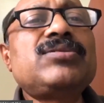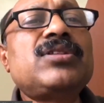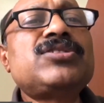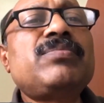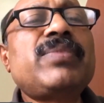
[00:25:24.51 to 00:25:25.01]

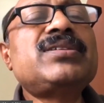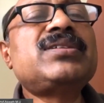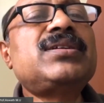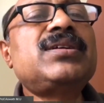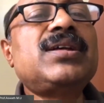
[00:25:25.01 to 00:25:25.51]
also
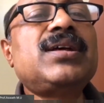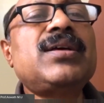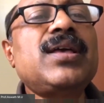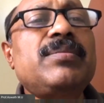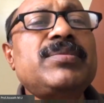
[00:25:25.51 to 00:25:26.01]
mentioned,
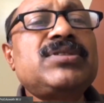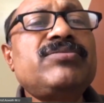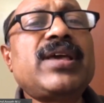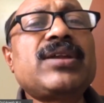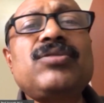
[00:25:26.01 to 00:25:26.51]
Mr. V.R.